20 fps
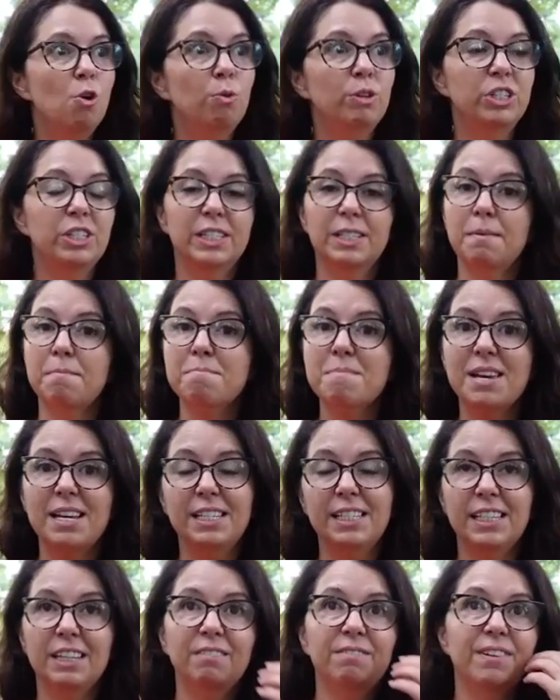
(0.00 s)
which is
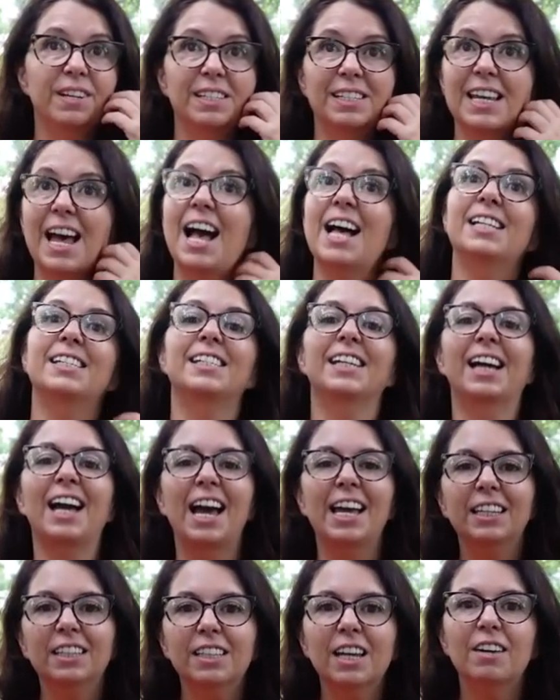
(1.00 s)
amazing, fantastic.
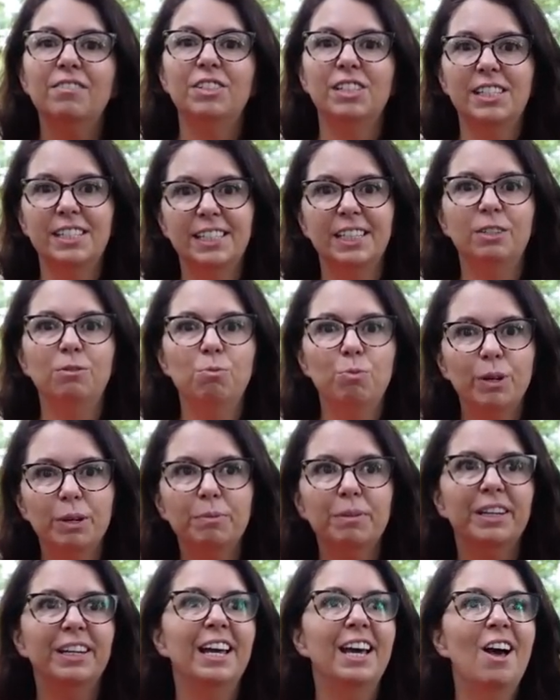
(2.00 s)
I love to see
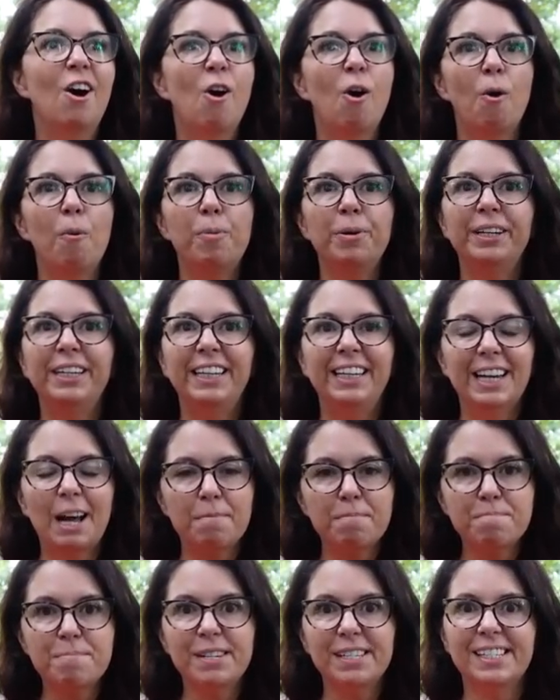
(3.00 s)
women opening
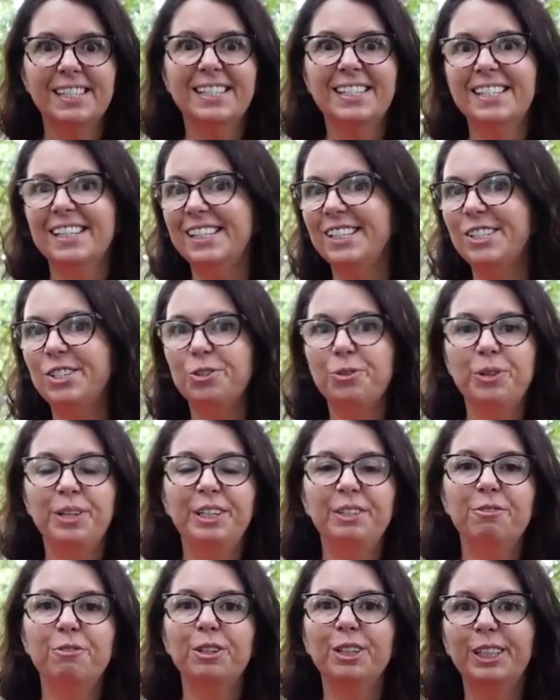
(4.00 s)
up businesses,
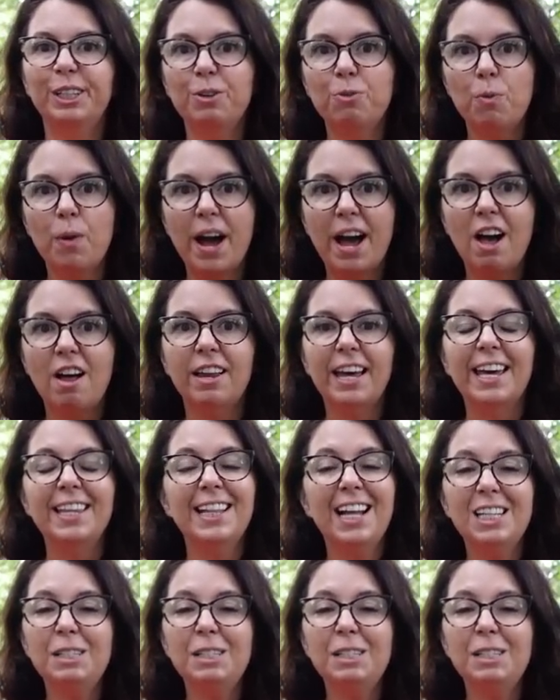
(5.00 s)
doing really well. And